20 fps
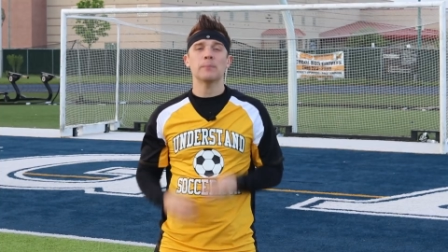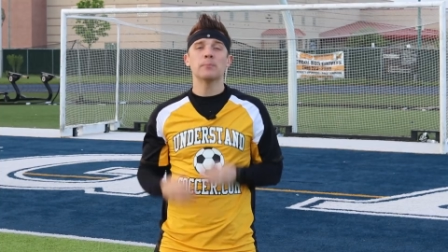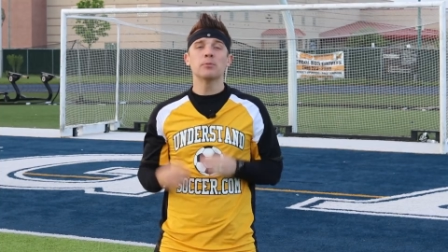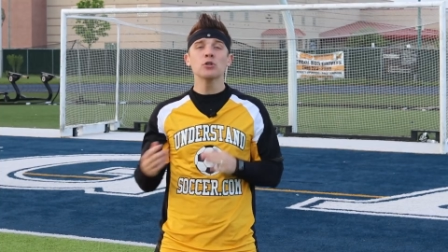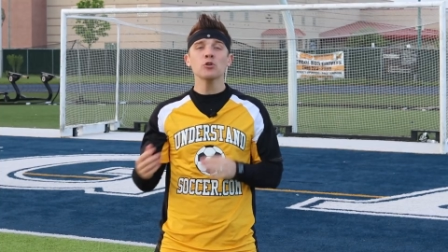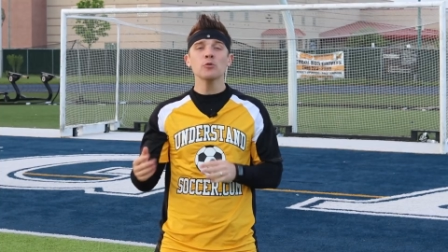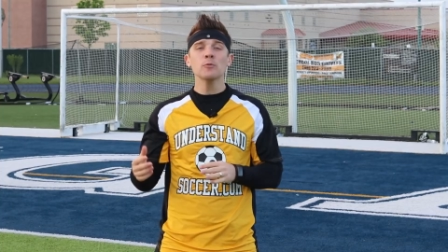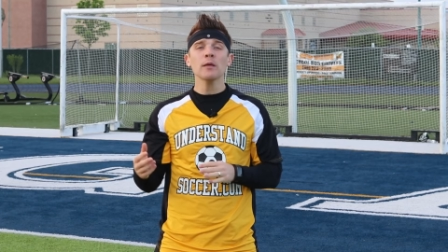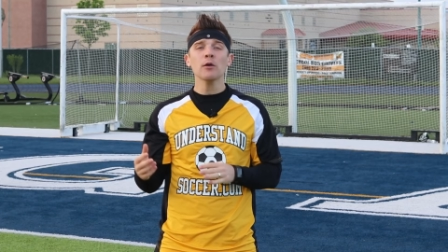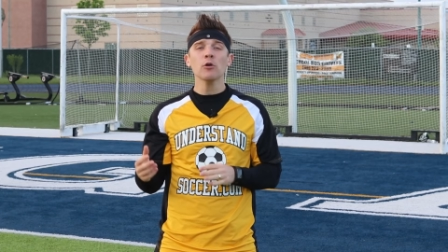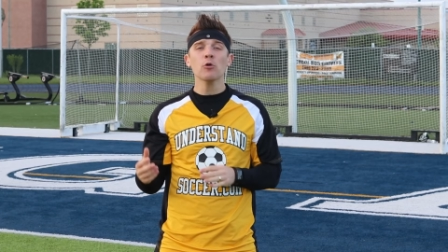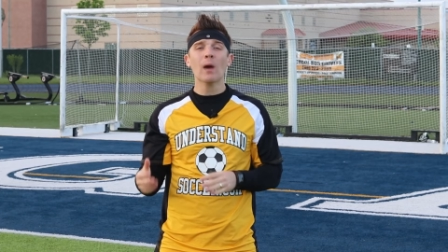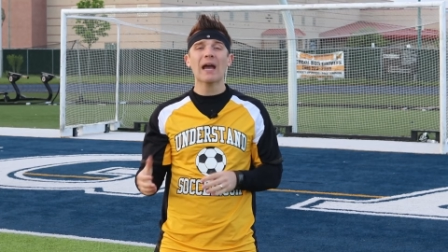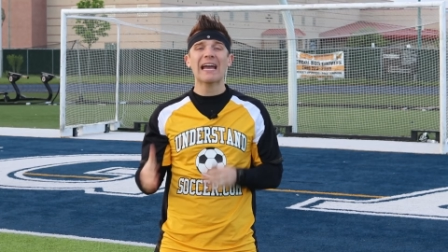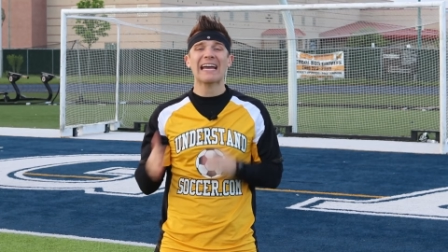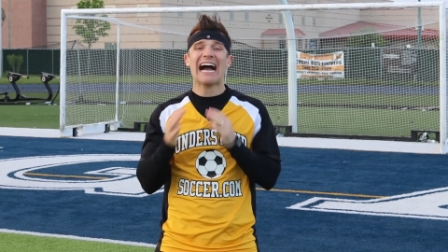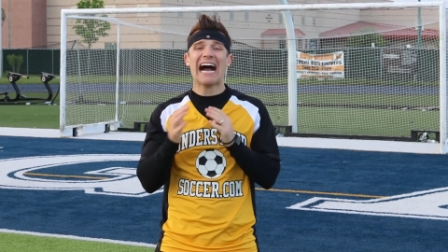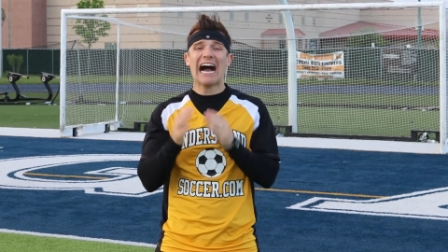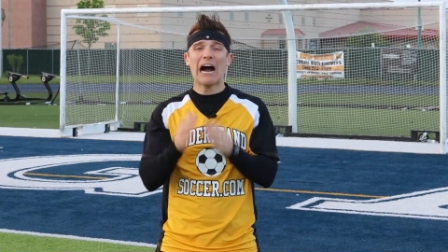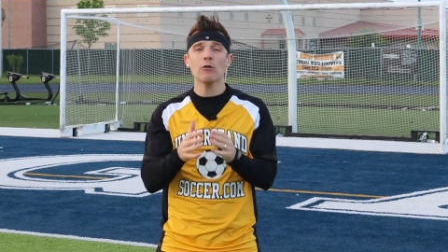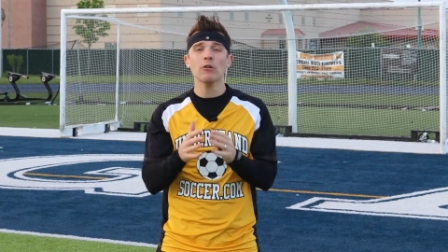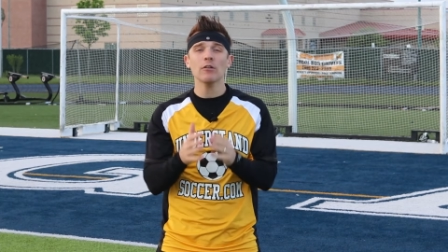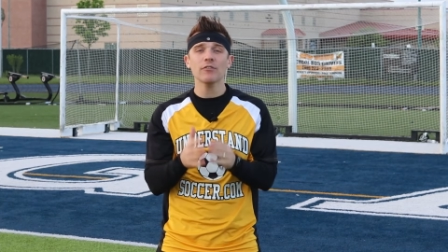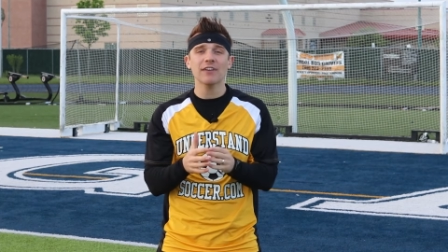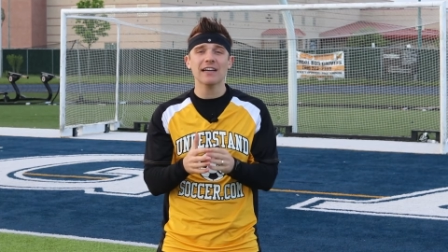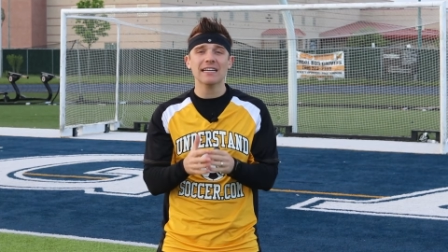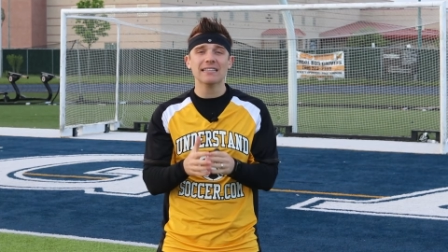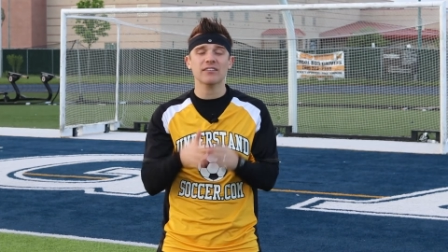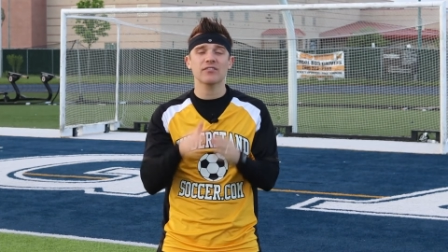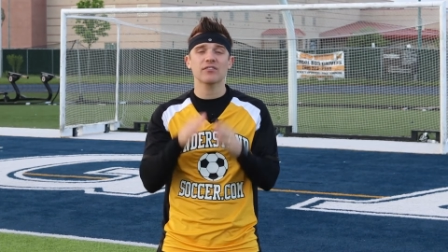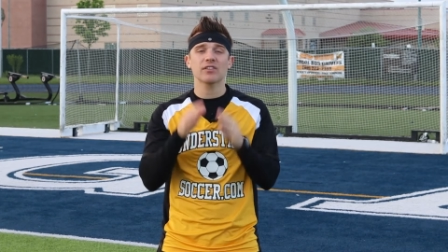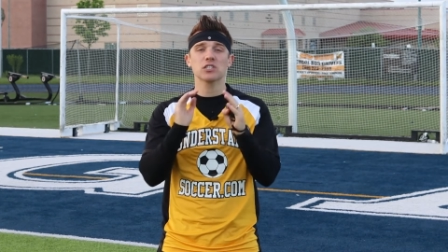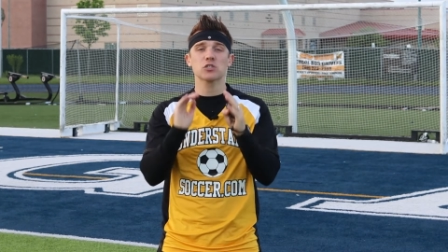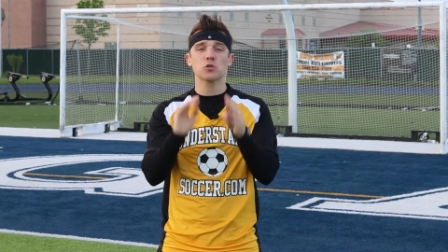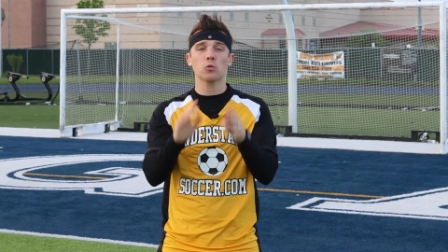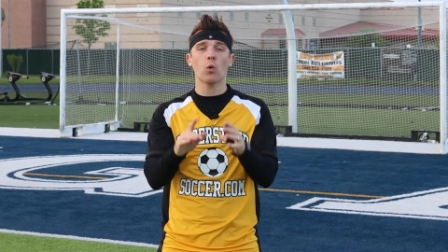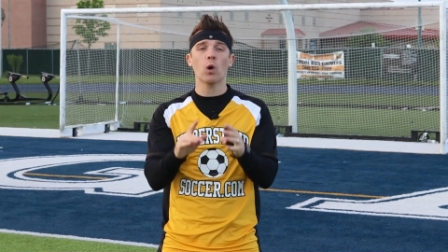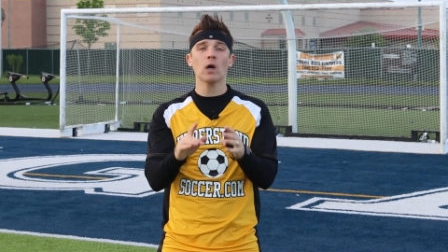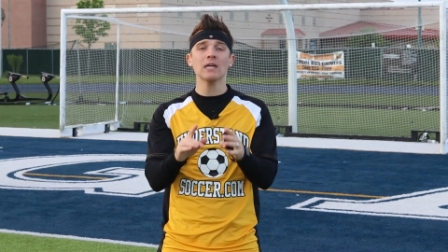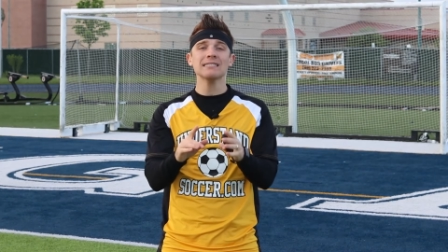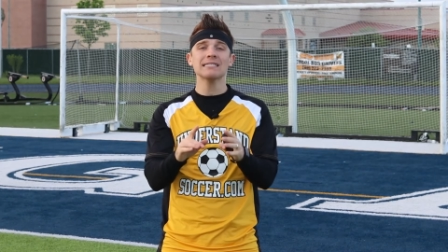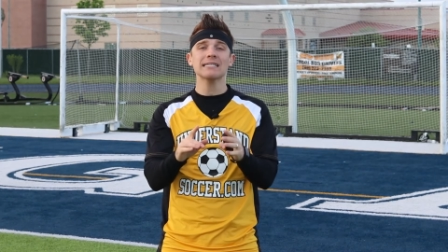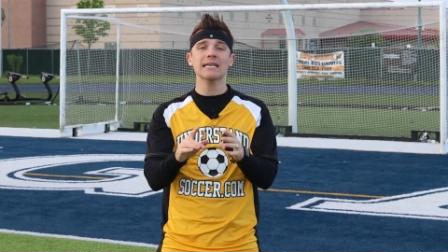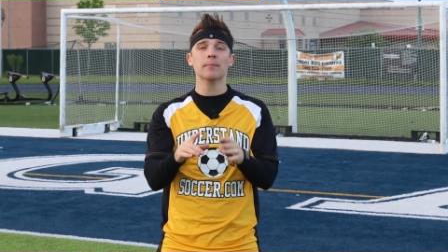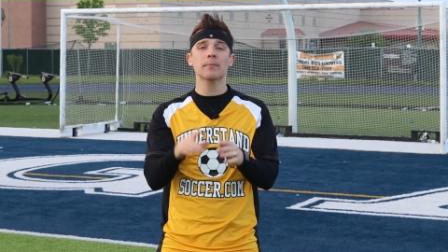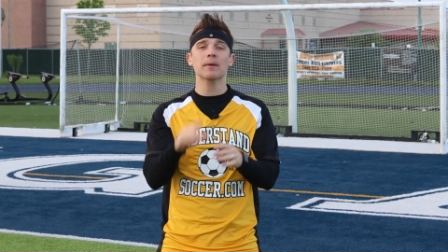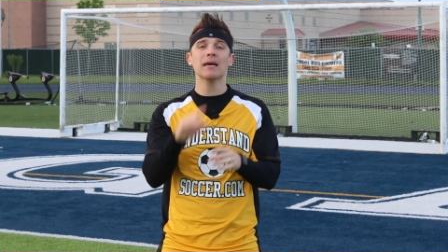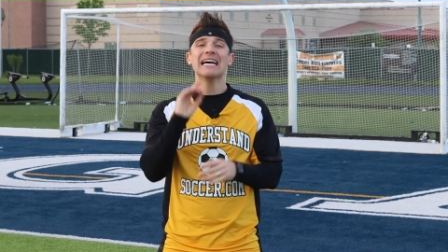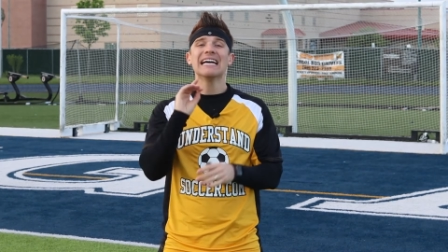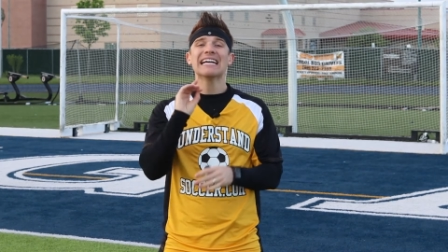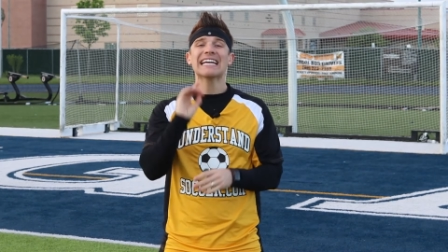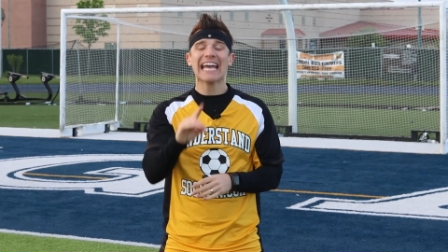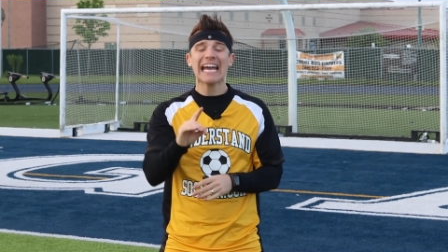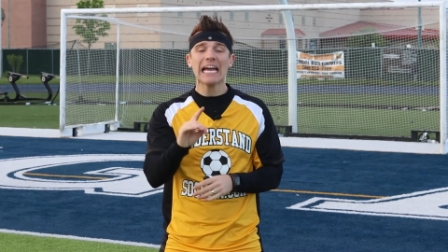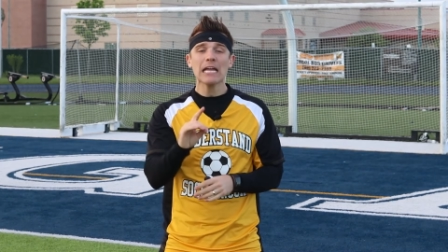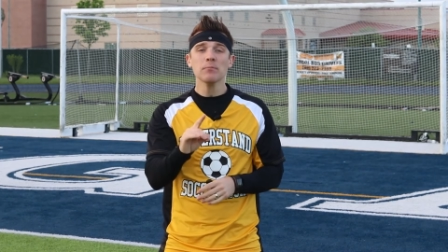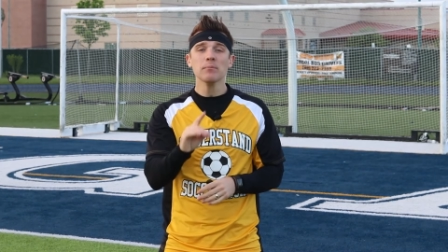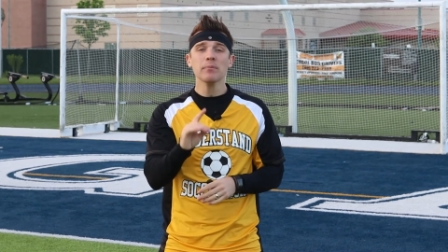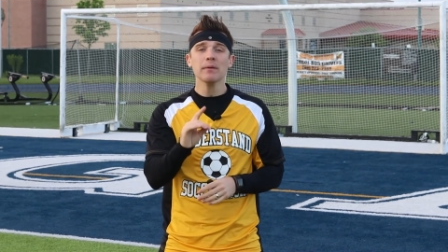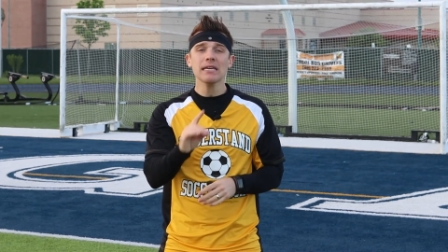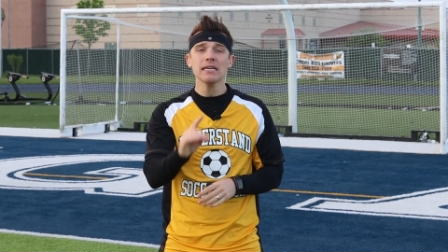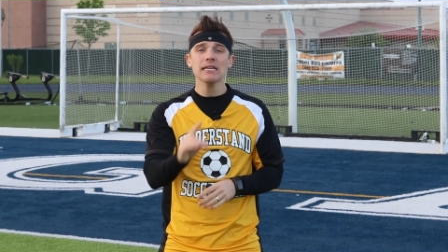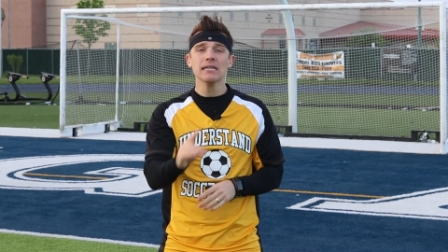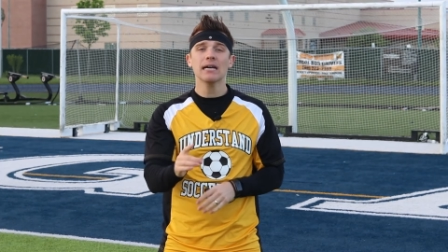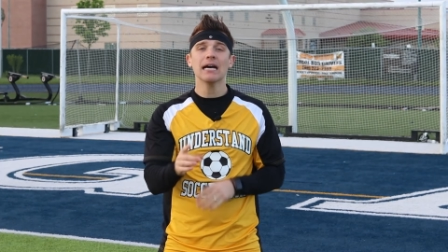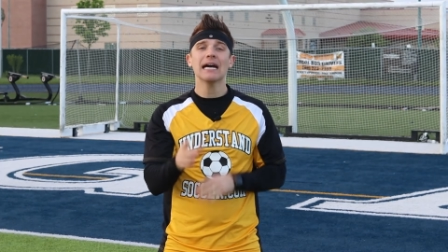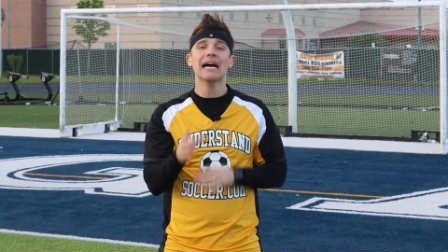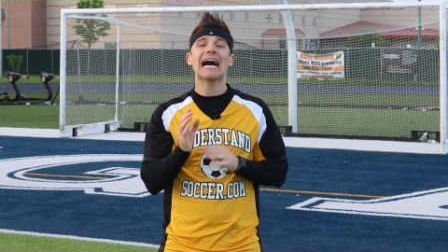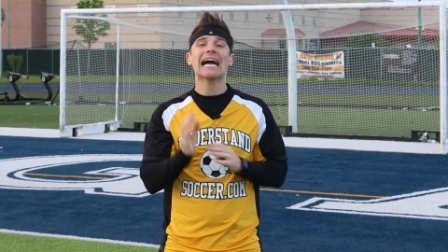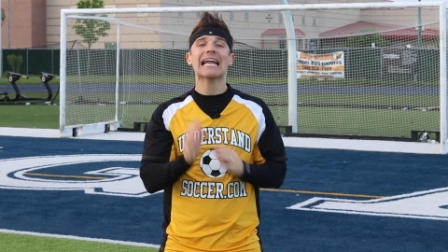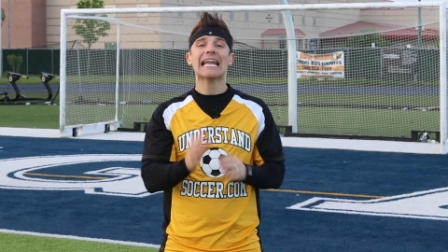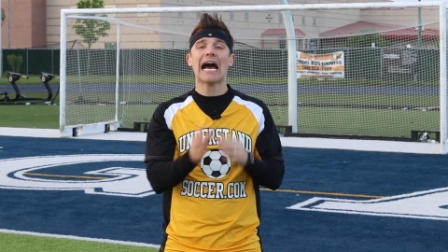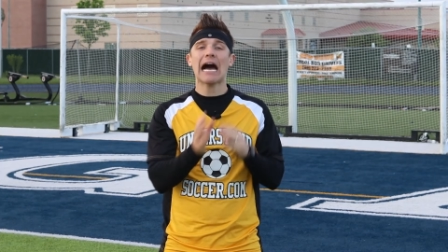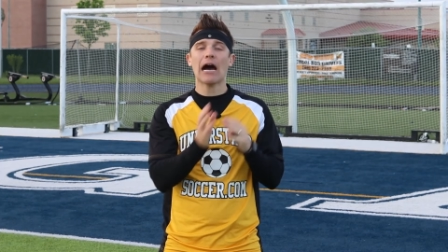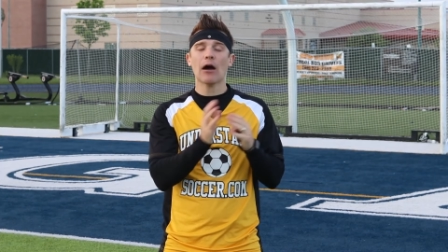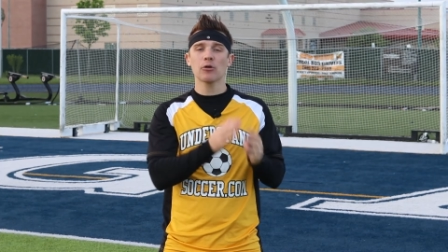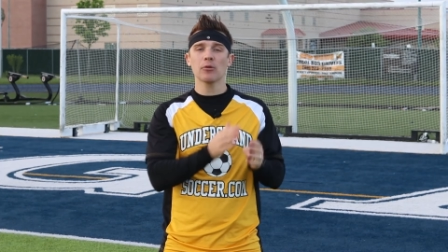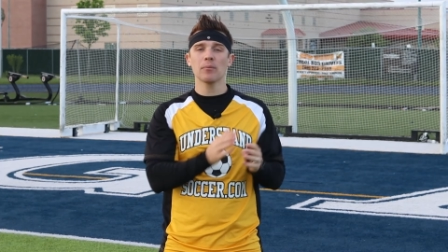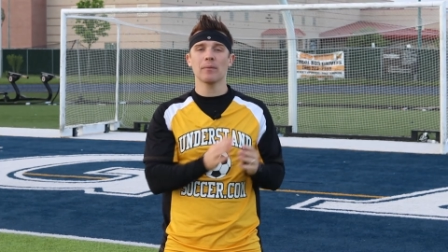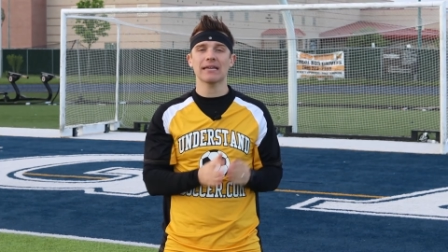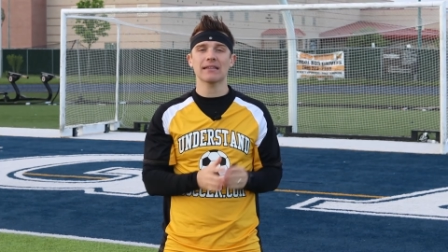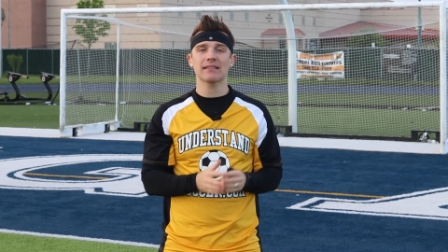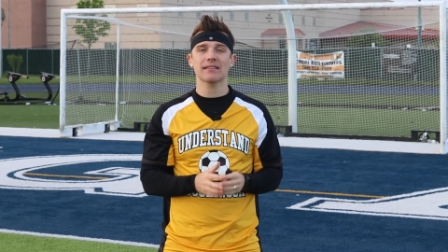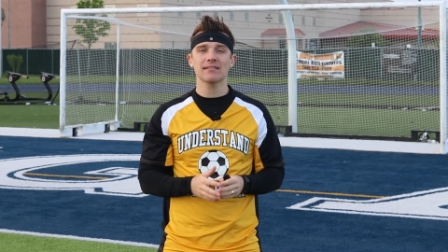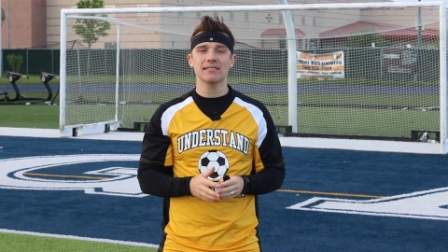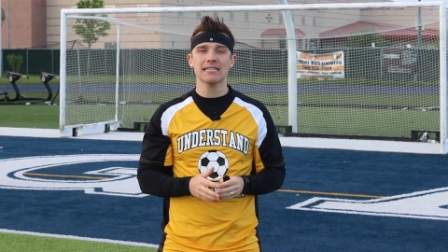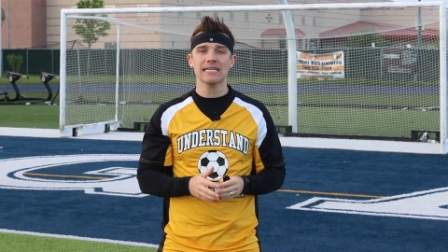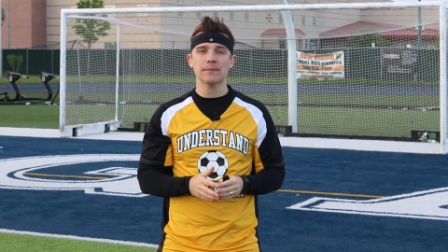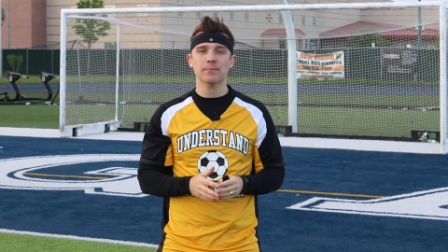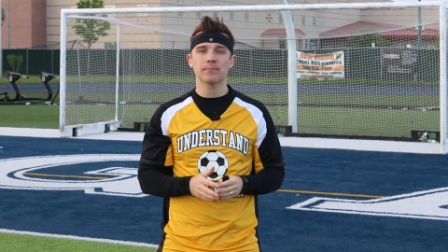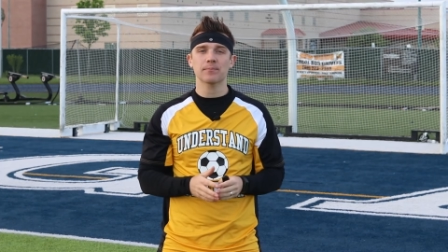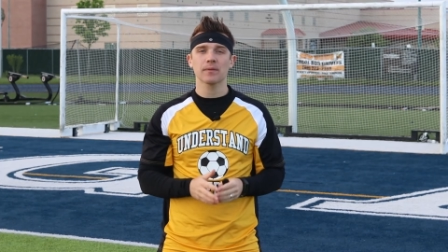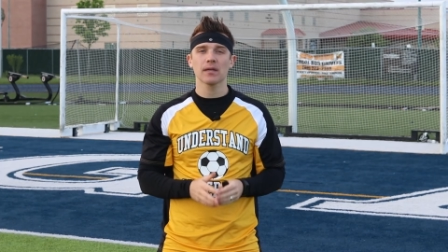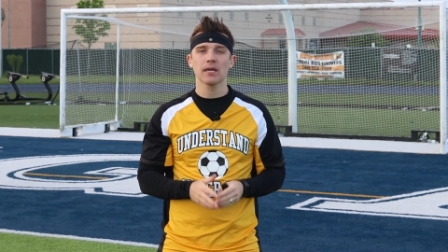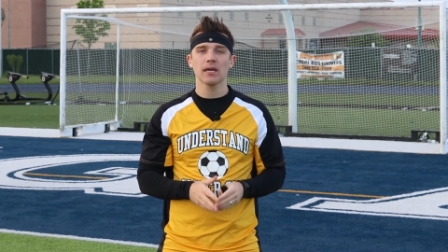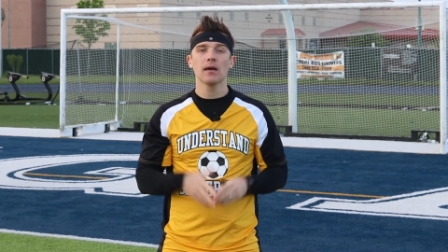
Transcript: It blew me away how effective this one tip can be on how to make the team